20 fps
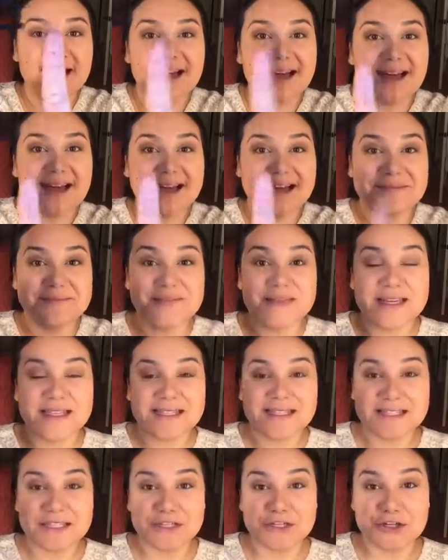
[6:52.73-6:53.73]
that
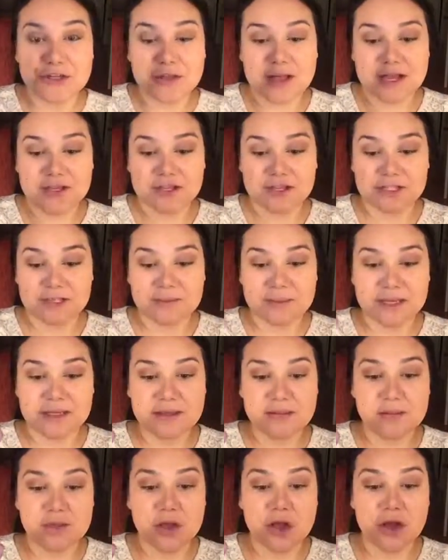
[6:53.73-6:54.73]
stick to your lashes and make
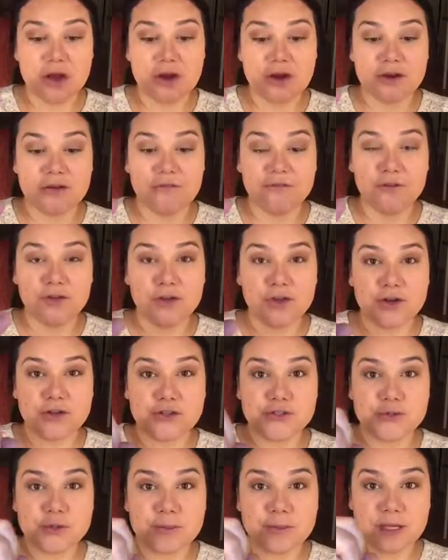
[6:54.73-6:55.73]
them longer and fuller.
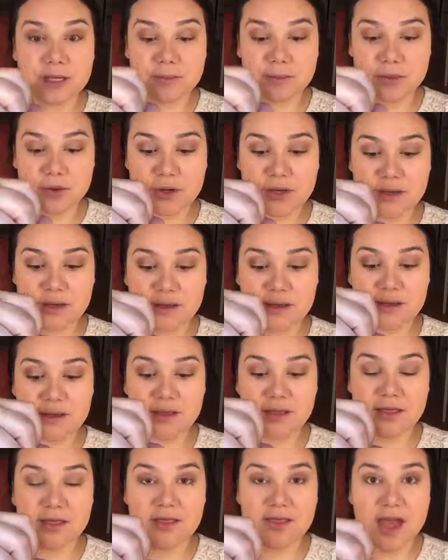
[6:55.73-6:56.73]
So I'm going to put
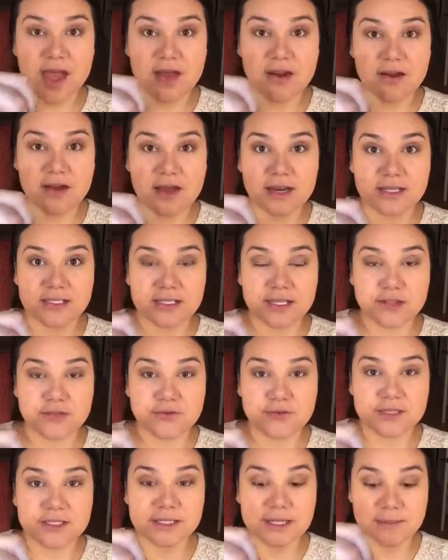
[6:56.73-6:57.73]
that on. It's a
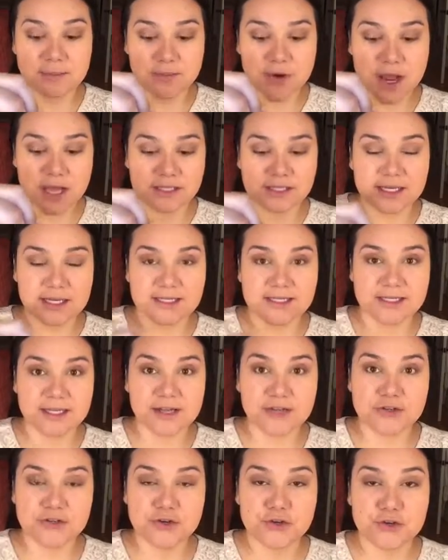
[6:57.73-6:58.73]
3-step process.
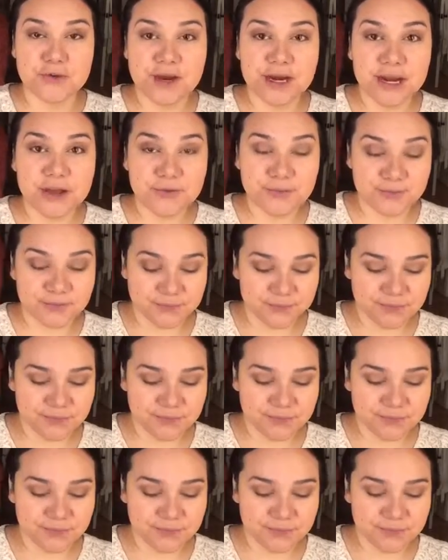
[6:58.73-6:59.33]
I'll show you right now.